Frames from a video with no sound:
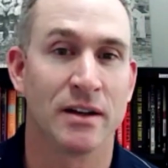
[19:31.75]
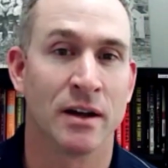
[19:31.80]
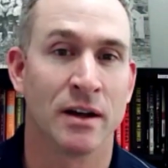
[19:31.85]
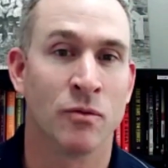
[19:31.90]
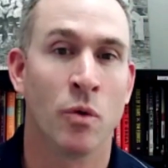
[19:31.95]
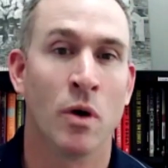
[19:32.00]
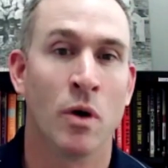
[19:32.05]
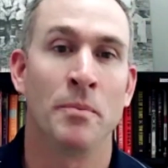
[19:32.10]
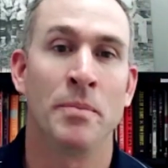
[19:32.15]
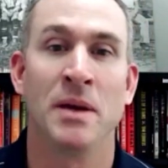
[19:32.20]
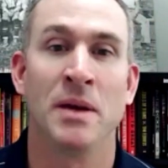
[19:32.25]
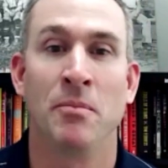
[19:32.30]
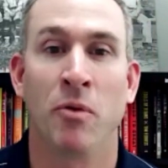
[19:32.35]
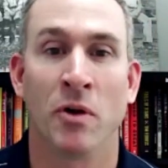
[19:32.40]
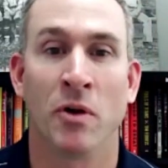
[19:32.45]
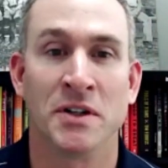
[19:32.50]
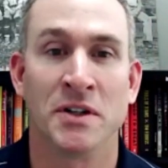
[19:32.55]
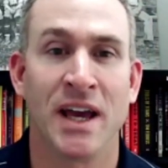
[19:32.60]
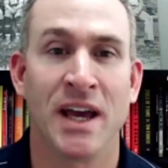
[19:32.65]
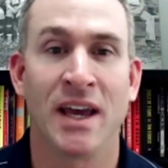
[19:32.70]
of what people
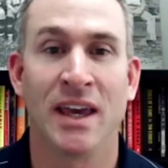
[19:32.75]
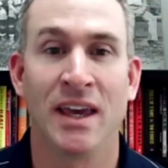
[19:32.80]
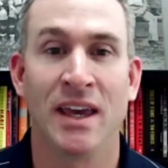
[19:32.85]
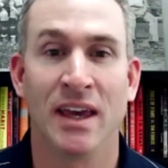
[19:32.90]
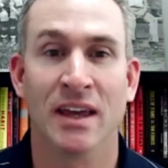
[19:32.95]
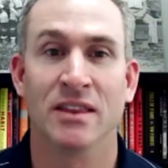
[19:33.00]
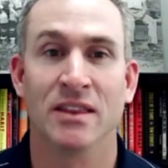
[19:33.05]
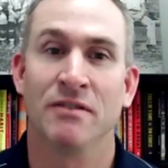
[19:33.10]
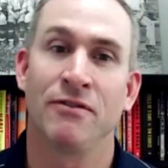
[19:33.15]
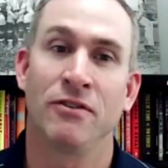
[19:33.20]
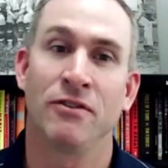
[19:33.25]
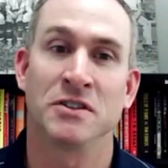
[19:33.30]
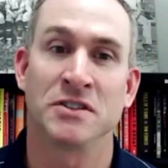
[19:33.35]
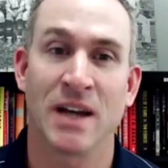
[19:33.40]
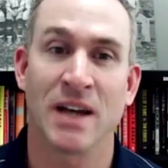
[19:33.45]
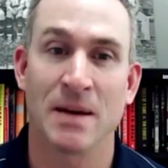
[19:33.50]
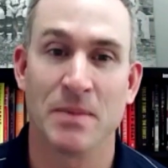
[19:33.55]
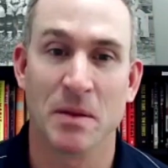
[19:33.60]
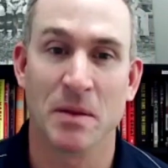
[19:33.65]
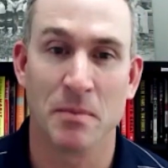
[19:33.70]
are taking in the first
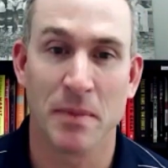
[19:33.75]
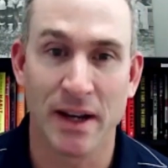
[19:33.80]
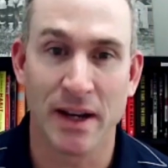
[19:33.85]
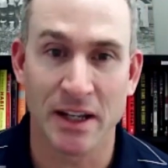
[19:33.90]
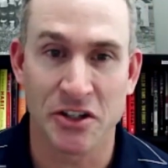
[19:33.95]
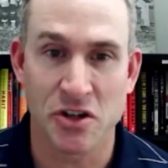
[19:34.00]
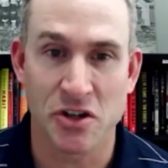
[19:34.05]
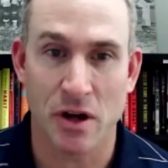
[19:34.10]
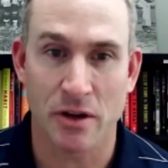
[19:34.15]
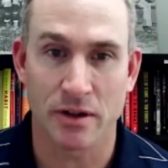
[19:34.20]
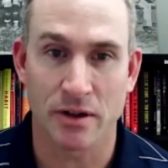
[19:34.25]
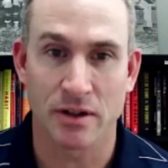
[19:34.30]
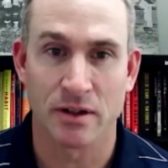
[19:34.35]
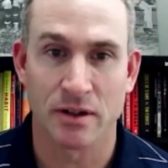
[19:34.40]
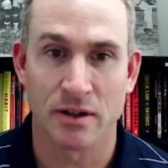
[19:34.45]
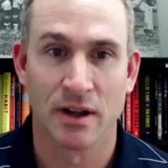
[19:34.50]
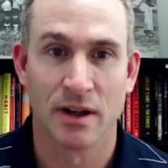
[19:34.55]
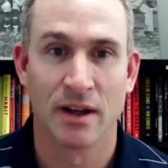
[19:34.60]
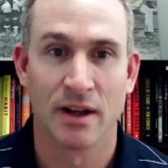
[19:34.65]
time they meet each other